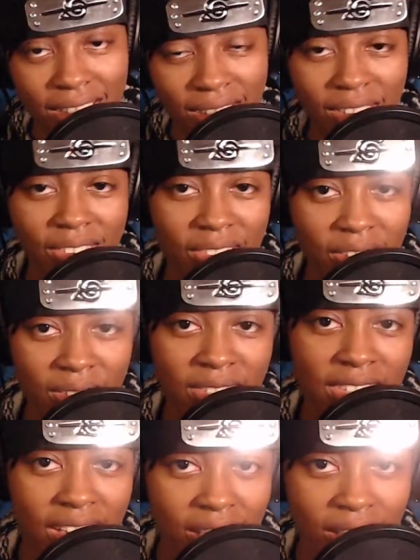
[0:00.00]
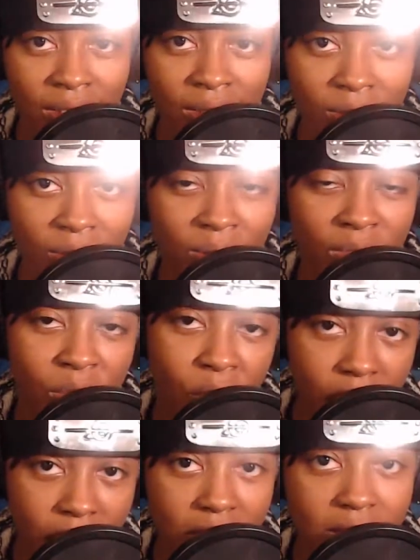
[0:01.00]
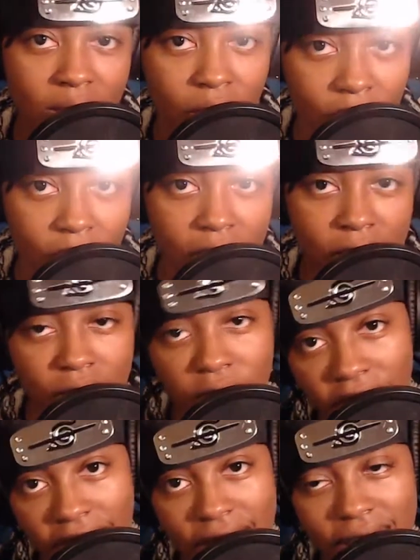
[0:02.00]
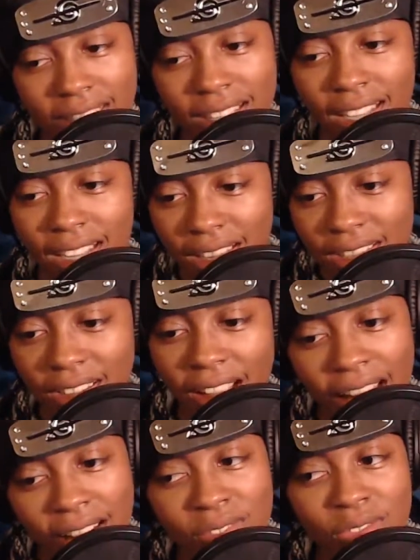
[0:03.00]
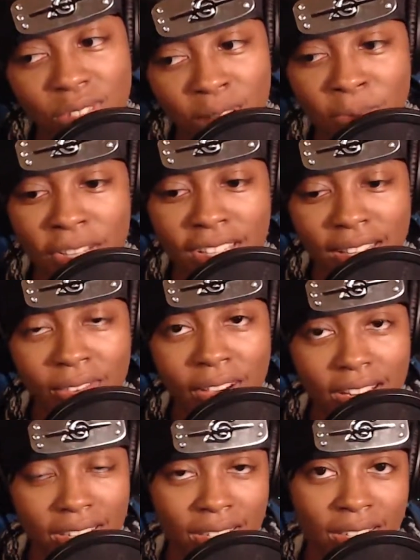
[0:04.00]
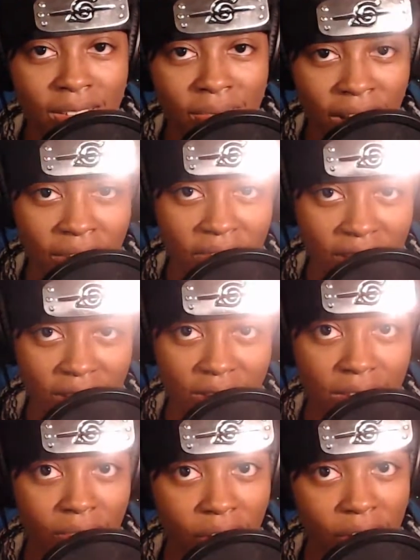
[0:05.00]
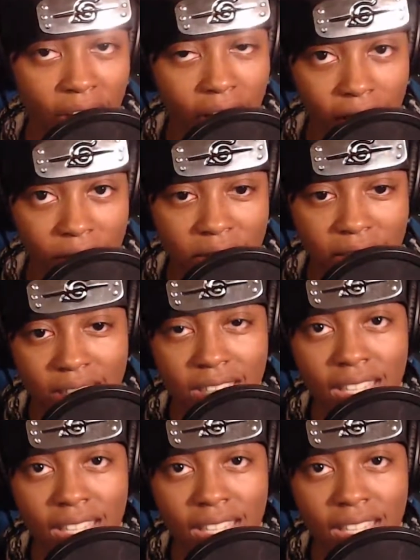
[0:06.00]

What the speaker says: Well, seen it once, heard it twice. So I don't typically watch my videos very often.